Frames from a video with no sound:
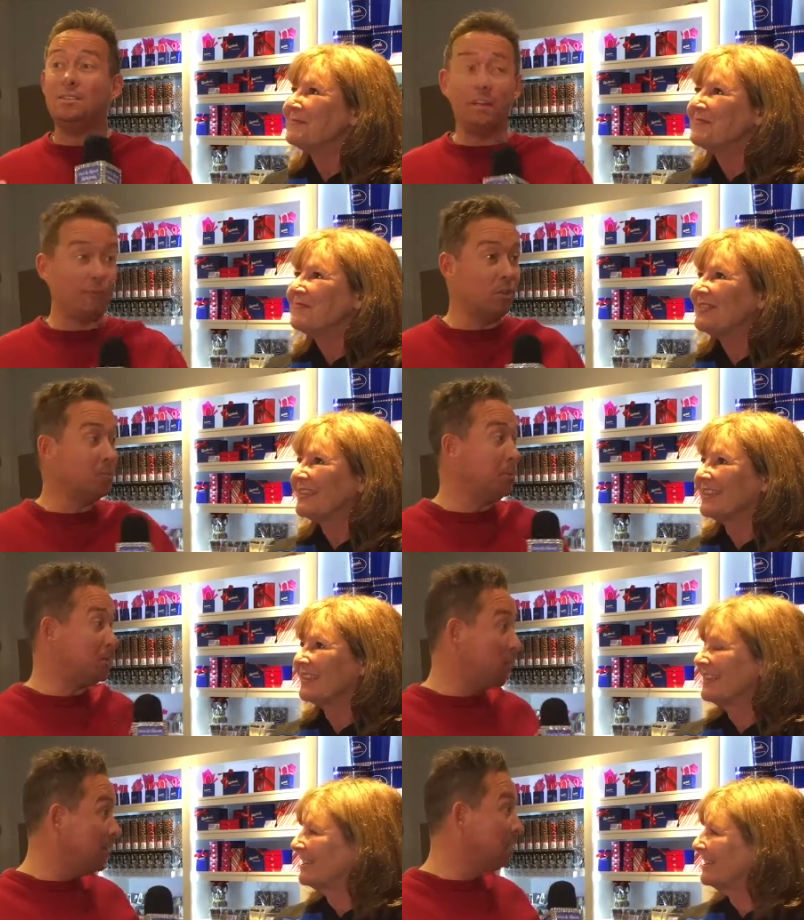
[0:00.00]
Speaker 1: difference
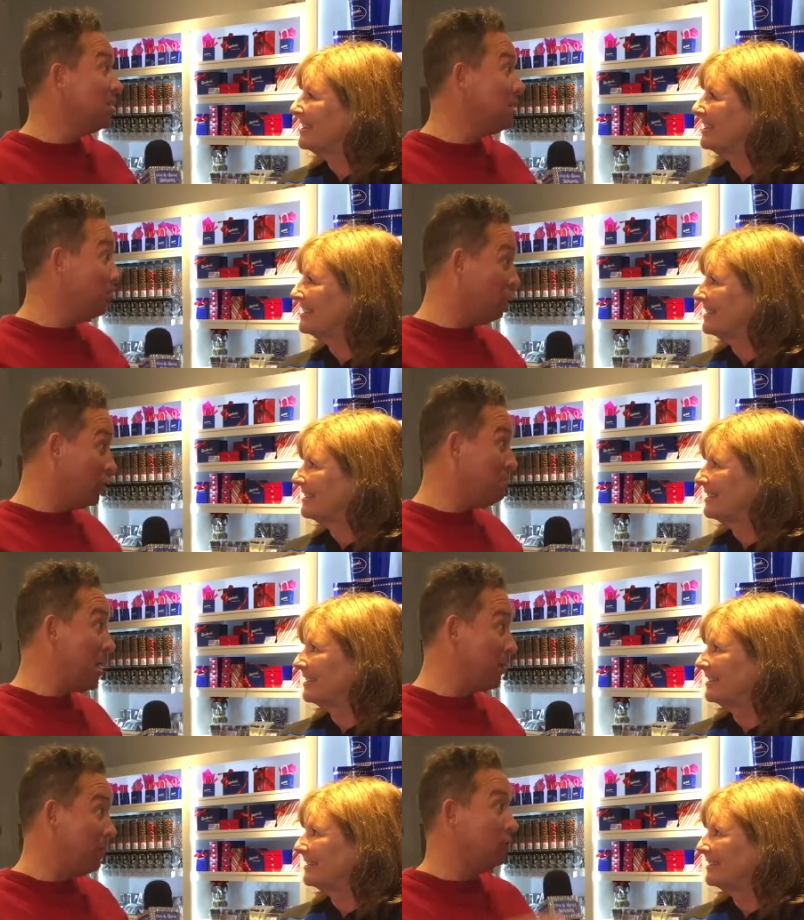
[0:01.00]
between some of your
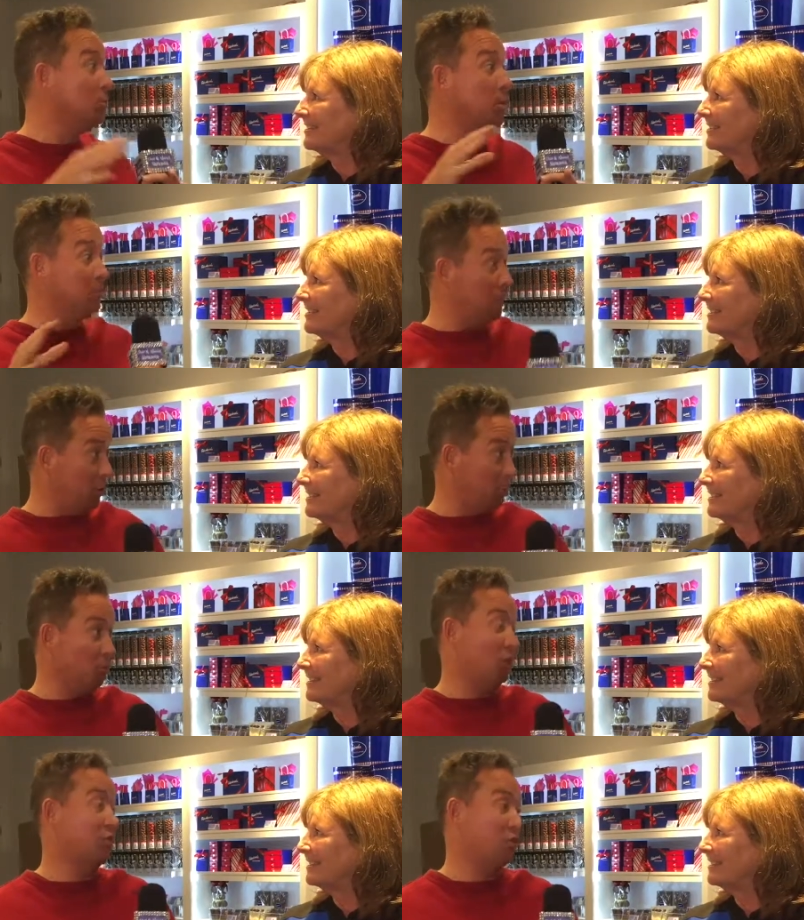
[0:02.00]
competitors with
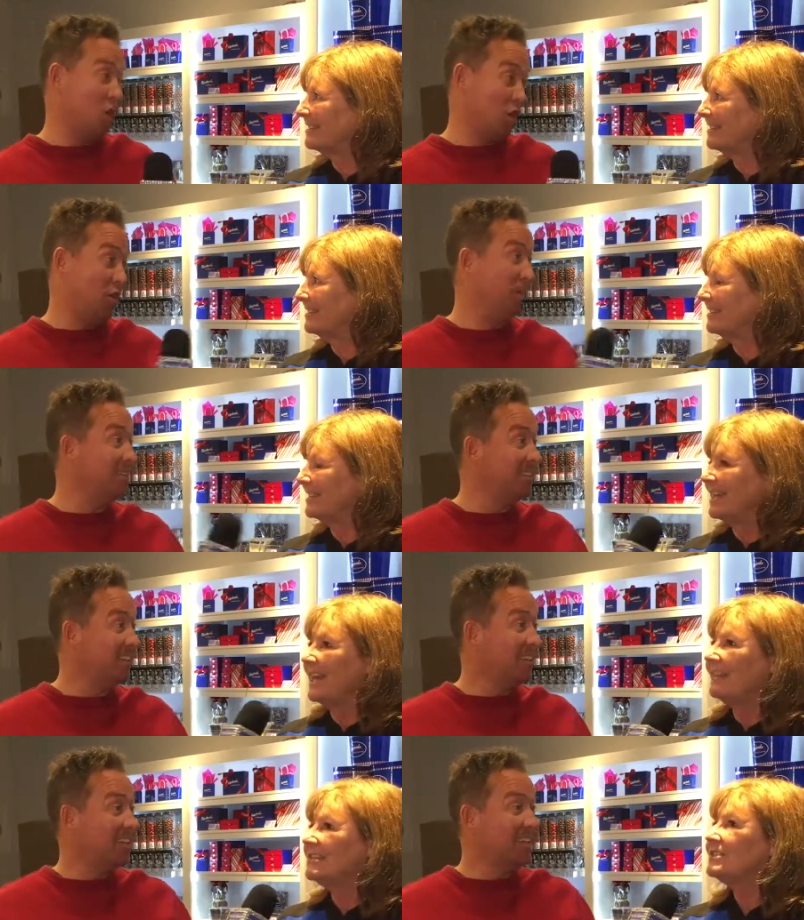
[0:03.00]
Peterbrooke's chocolate?
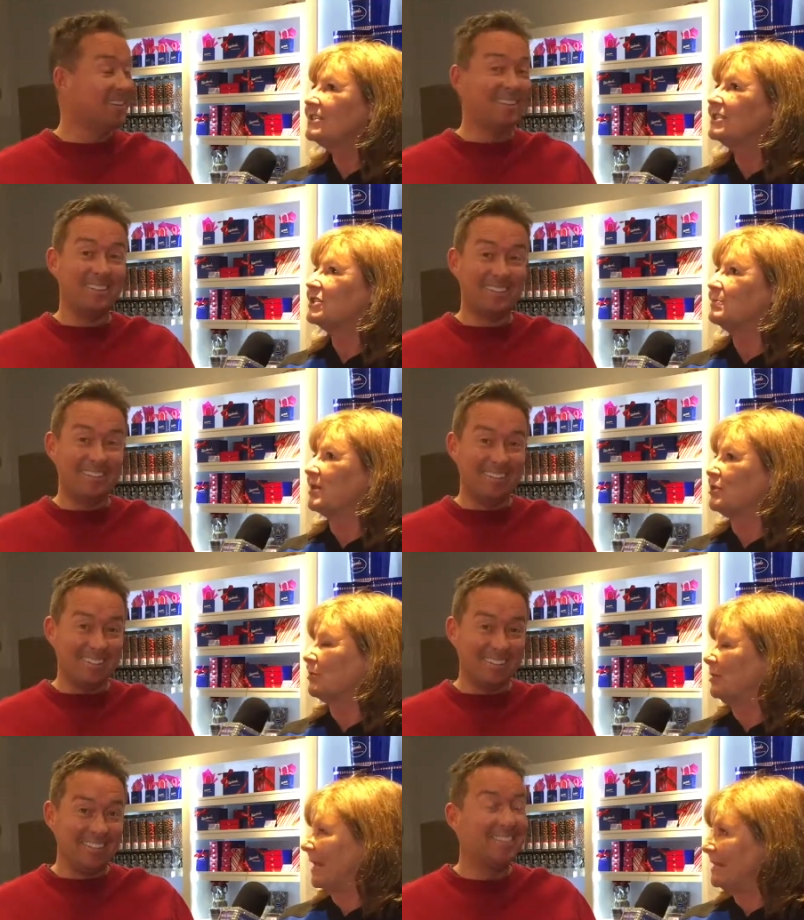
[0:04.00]
Speaker 2: This is a special
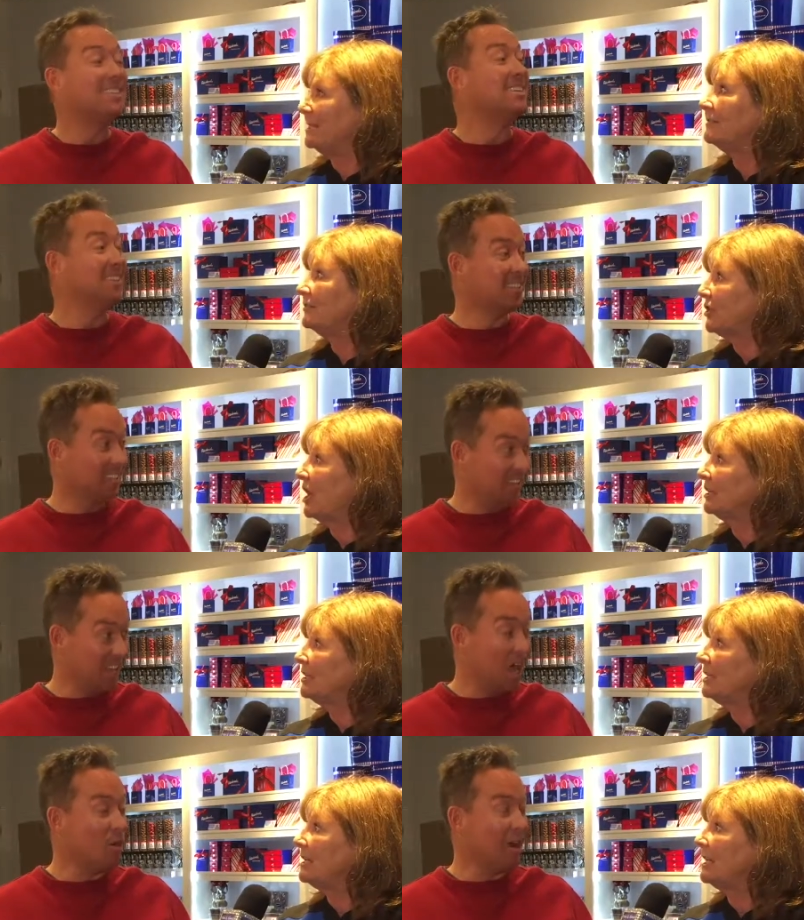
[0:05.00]
blend of chocolate.
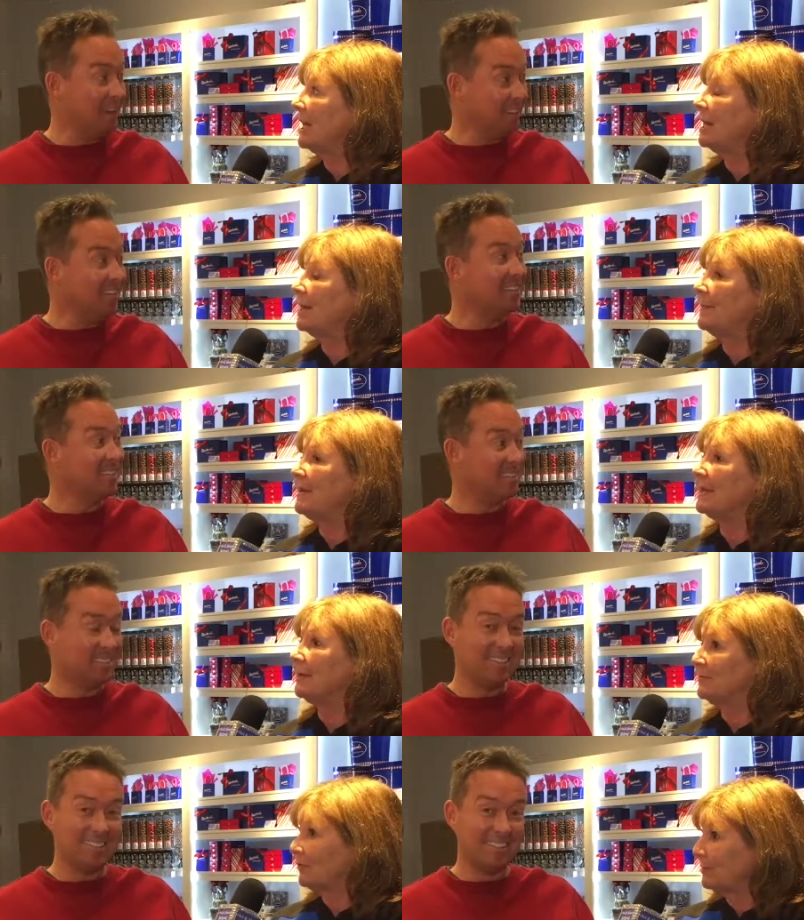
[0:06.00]
Okay. Um, it comes
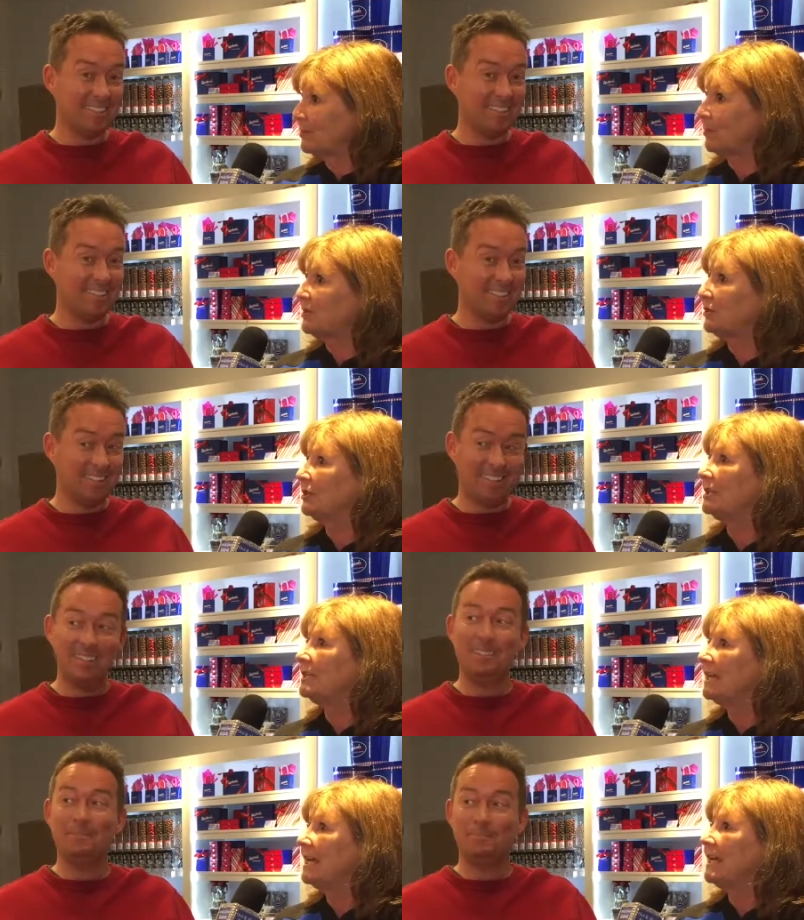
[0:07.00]
from Switzerland.
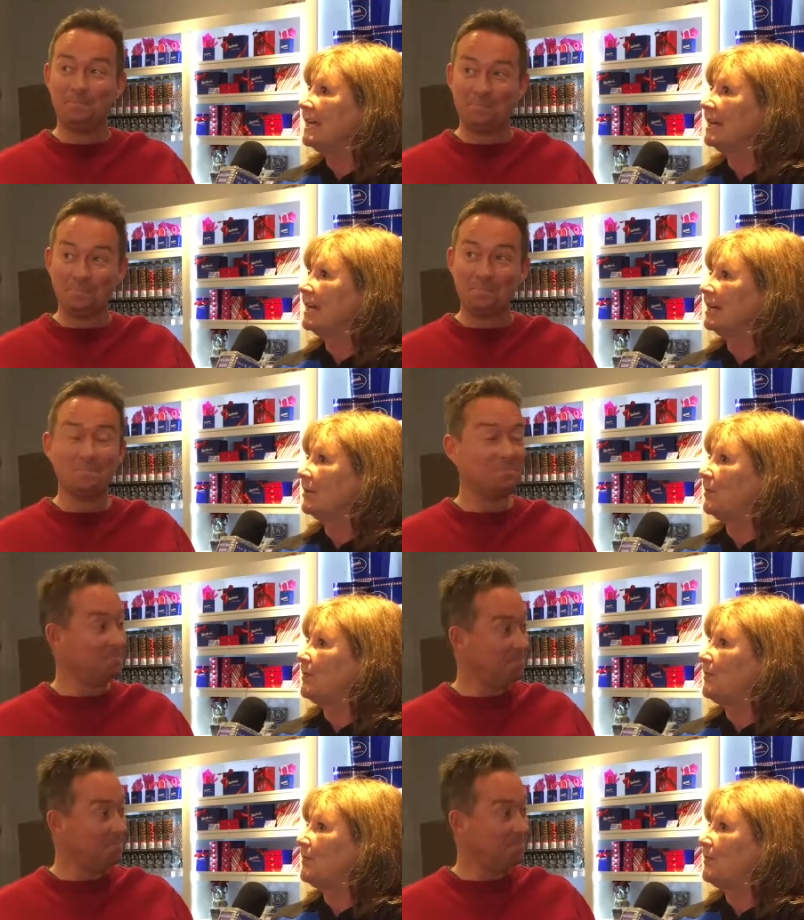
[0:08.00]
Uh,